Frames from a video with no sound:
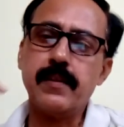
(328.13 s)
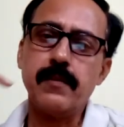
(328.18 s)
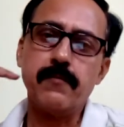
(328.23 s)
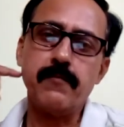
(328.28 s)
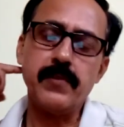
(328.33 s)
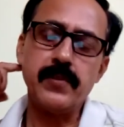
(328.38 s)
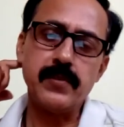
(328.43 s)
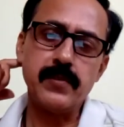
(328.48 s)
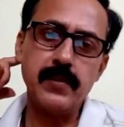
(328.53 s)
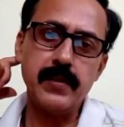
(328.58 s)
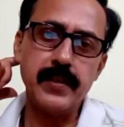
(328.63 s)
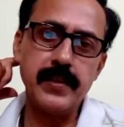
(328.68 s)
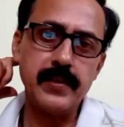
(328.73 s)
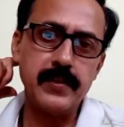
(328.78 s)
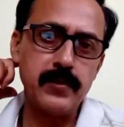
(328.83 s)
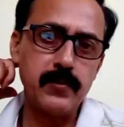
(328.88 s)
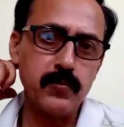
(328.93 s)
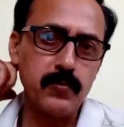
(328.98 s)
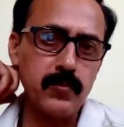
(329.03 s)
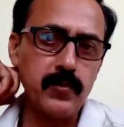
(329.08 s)
which
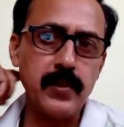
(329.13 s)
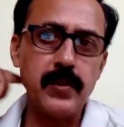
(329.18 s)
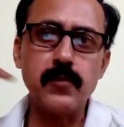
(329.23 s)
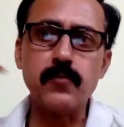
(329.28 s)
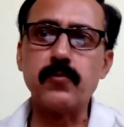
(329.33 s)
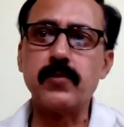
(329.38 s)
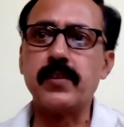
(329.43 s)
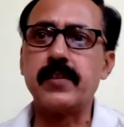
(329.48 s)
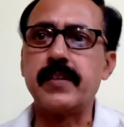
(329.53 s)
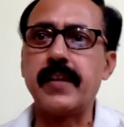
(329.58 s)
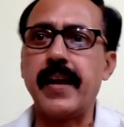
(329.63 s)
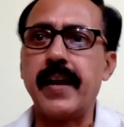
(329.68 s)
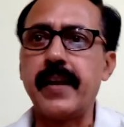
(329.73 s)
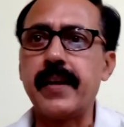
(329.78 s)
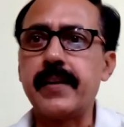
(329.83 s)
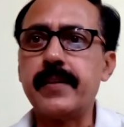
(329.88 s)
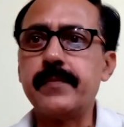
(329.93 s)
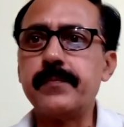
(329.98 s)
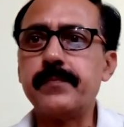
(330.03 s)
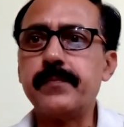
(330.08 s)
lead to into the tank.